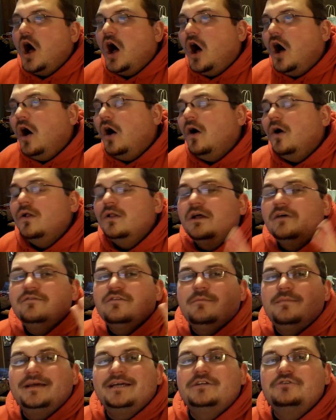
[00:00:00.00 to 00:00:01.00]
All of
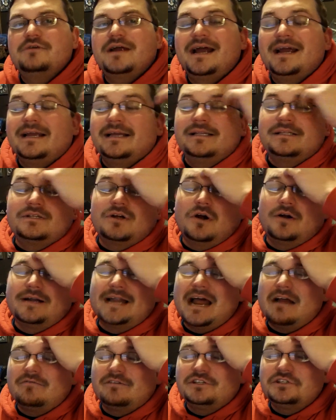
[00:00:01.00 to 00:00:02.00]
the big dragons are
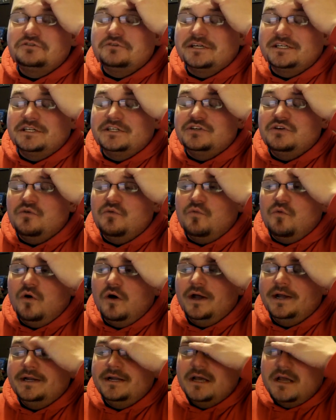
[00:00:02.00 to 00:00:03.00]
now restricted to
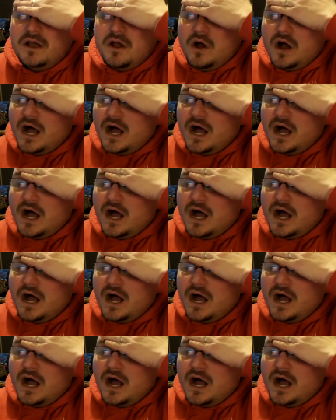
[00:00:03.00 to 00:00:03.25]
1.